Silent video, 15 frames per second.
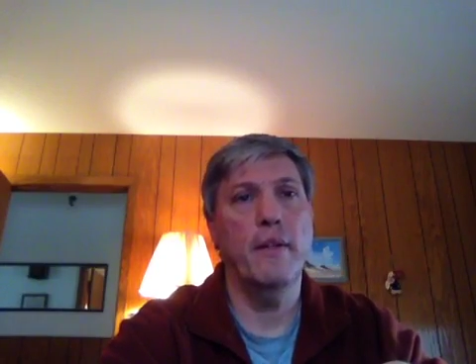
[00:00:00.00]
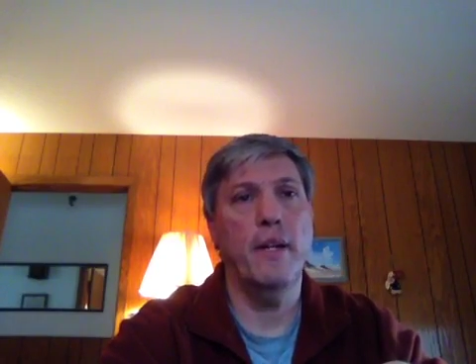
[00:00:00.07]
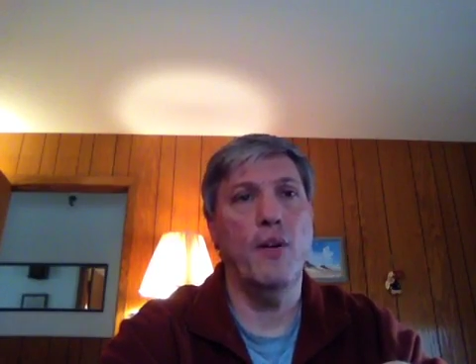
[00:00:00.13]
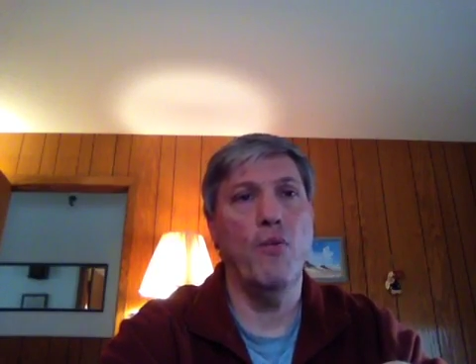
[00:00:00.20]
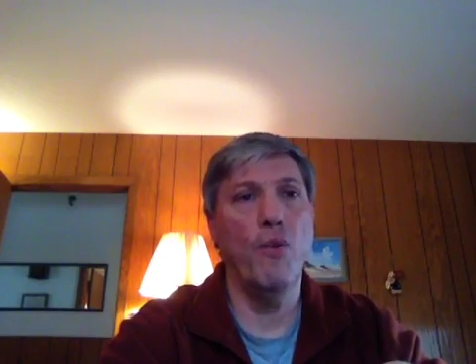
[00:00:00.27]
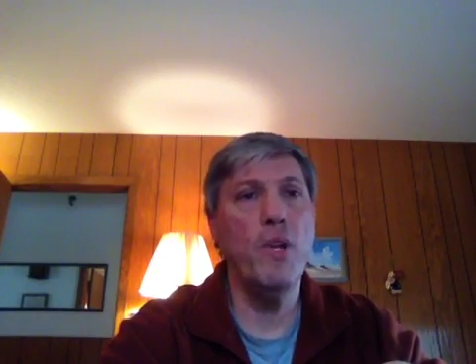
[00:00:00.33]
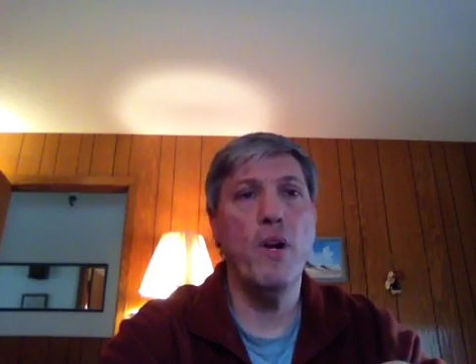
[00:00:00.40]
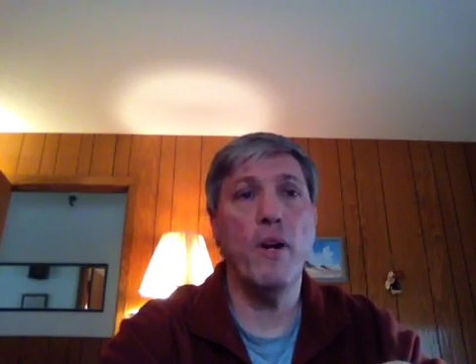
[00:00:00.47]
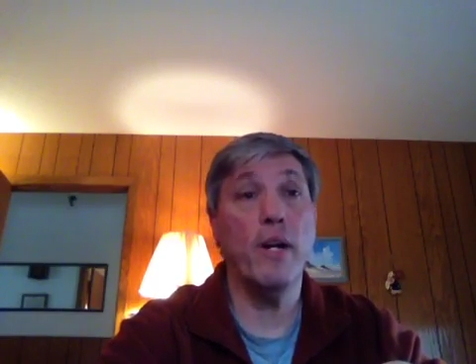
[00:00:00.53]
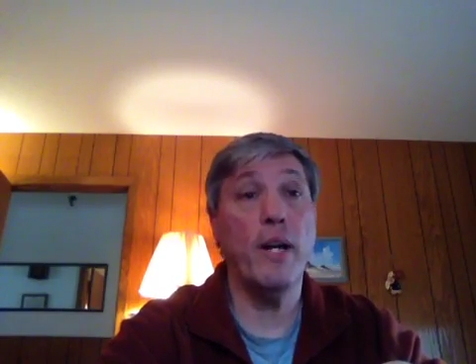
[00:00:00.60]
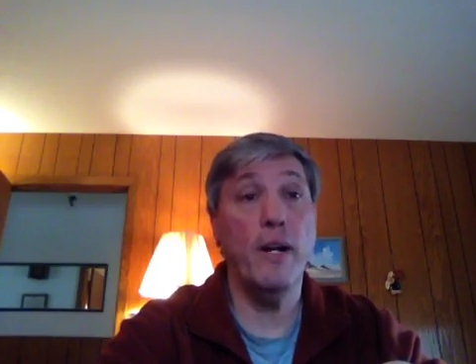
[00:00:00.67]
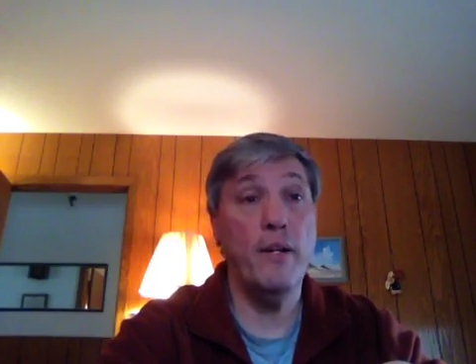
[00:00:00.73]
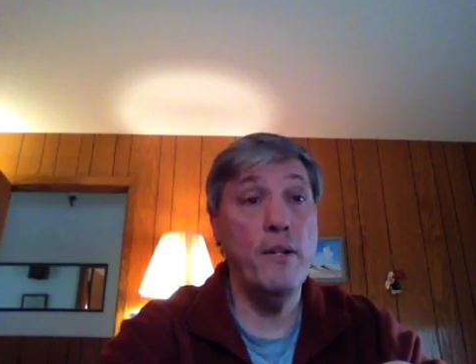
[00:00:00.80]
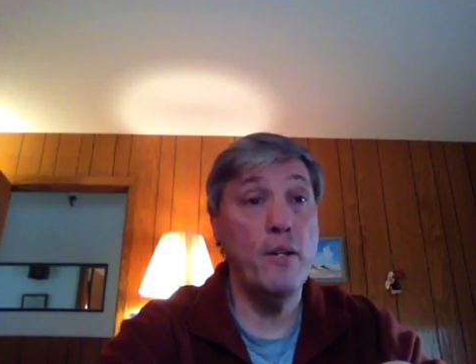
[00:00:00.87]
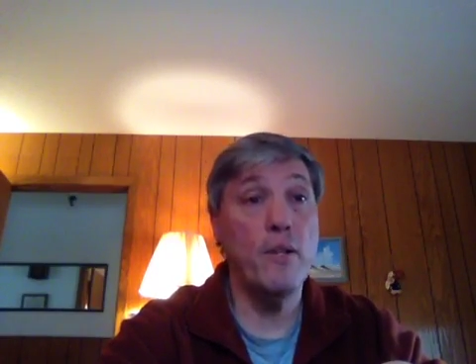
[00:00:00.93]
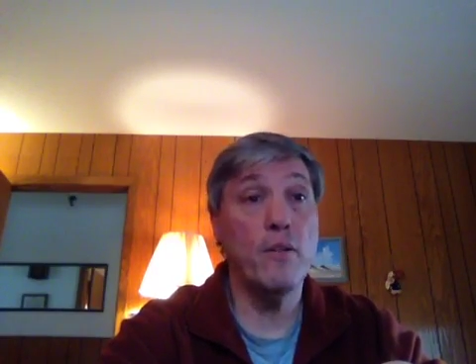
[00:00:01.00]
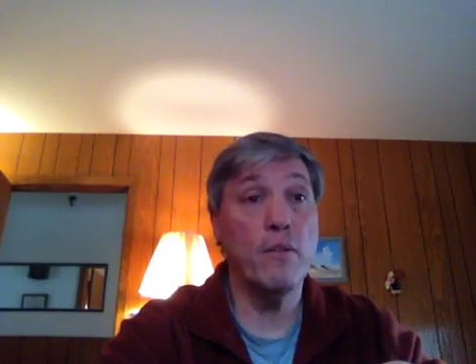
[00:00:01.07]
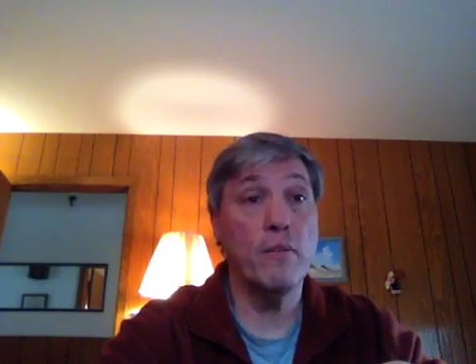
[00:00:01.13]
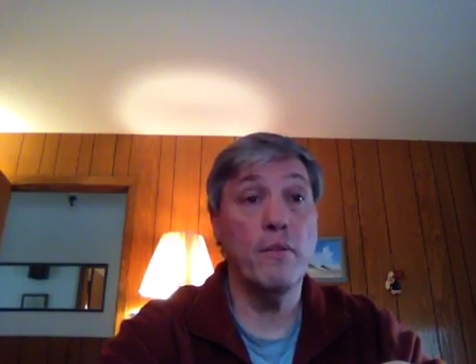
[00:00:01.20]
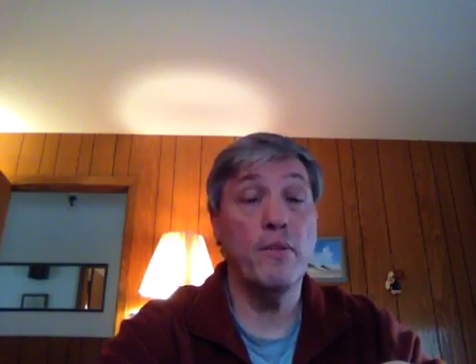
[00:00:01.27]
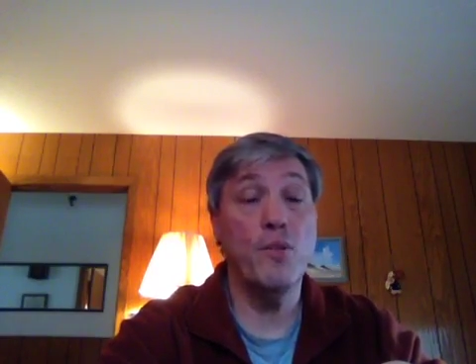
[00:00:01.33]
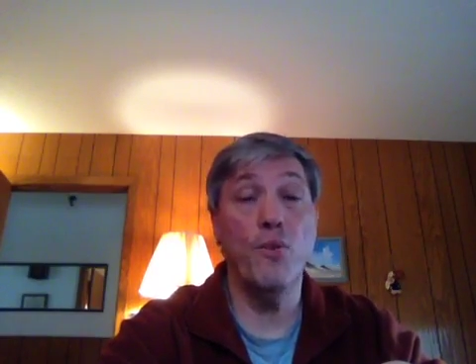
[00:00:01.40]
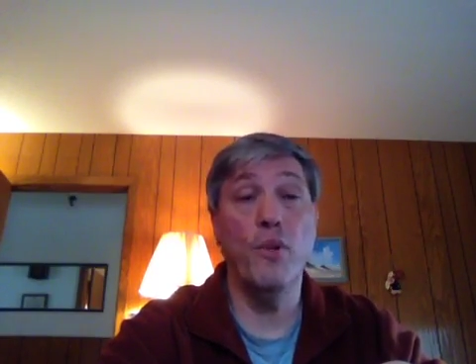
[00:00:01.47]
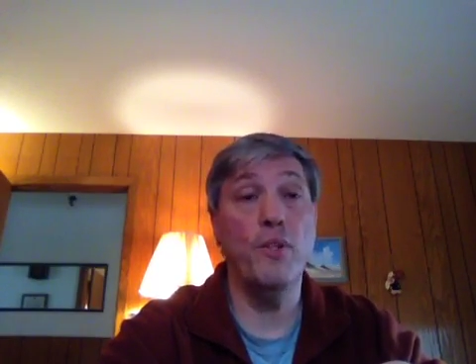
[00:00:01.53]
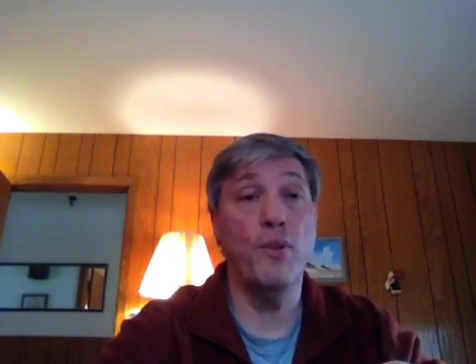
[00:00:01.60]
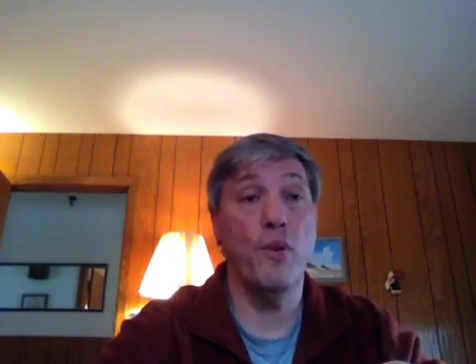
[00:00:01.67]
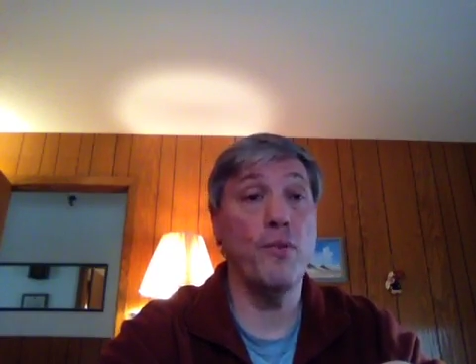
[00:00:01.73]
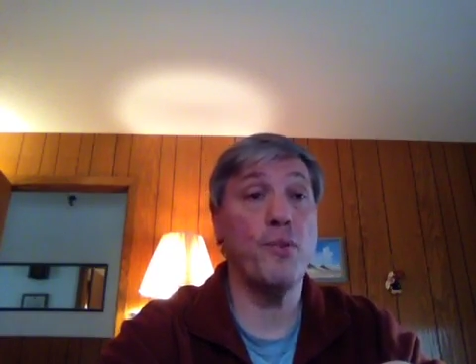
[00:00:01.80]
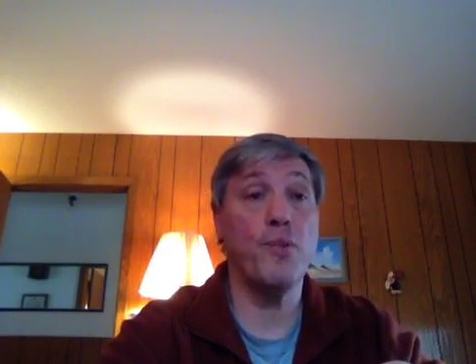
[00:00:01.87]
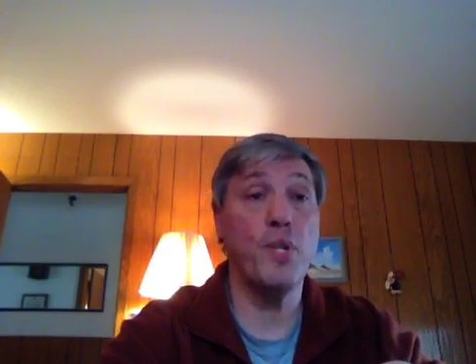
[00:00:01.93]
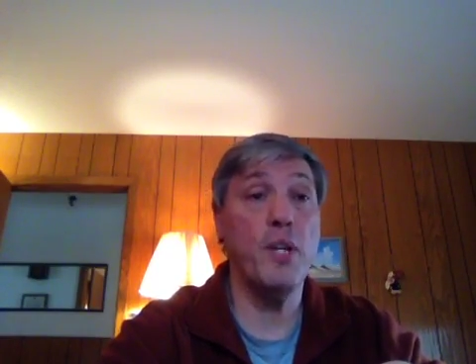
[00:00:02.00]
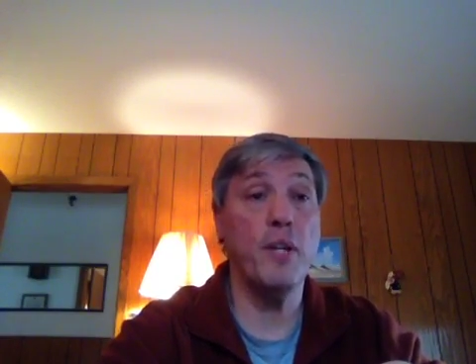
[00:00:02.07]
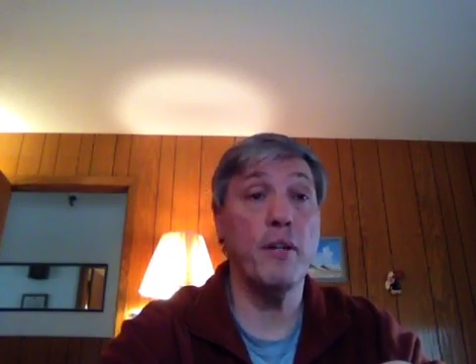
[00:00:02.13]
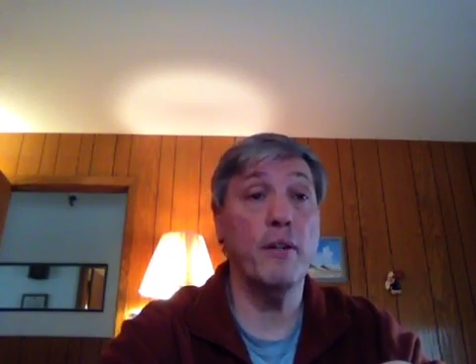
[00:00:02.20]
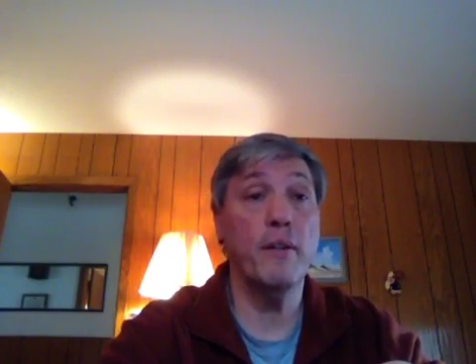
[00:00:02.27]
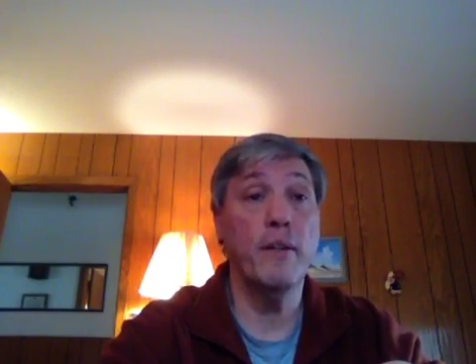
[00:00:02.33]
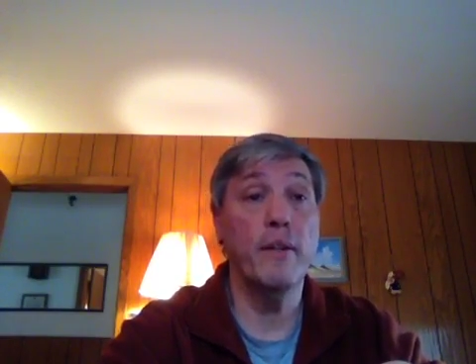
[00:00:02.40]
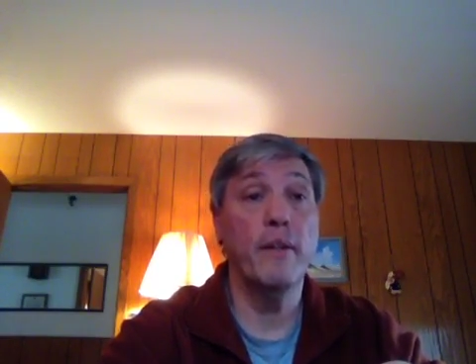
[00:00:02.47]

We are not here to endorse sin.